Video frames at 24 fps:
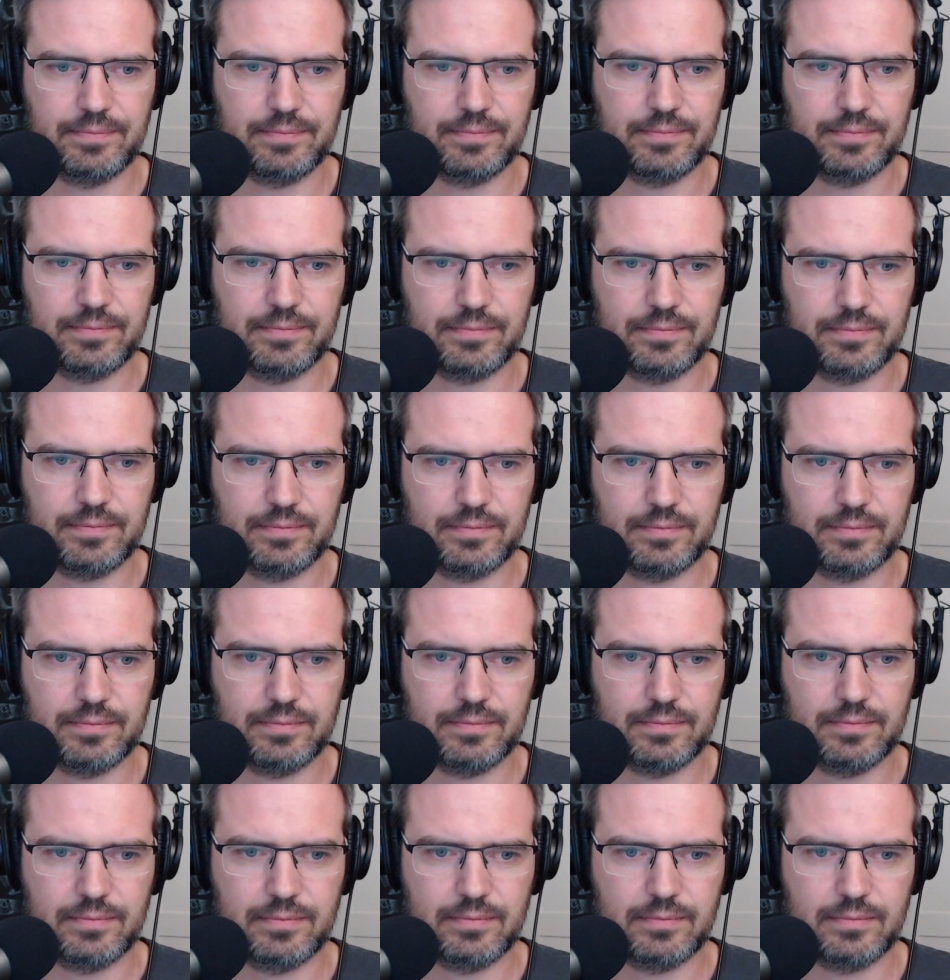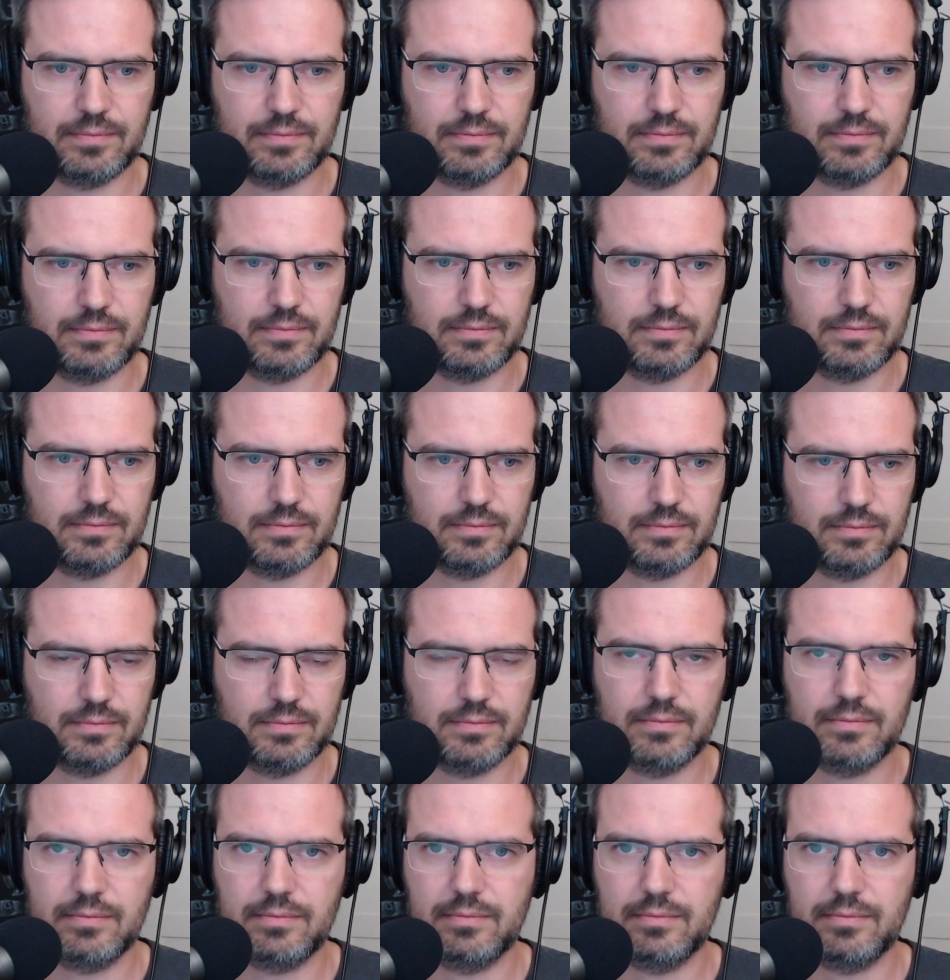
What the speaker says: No one is speaking in this clip.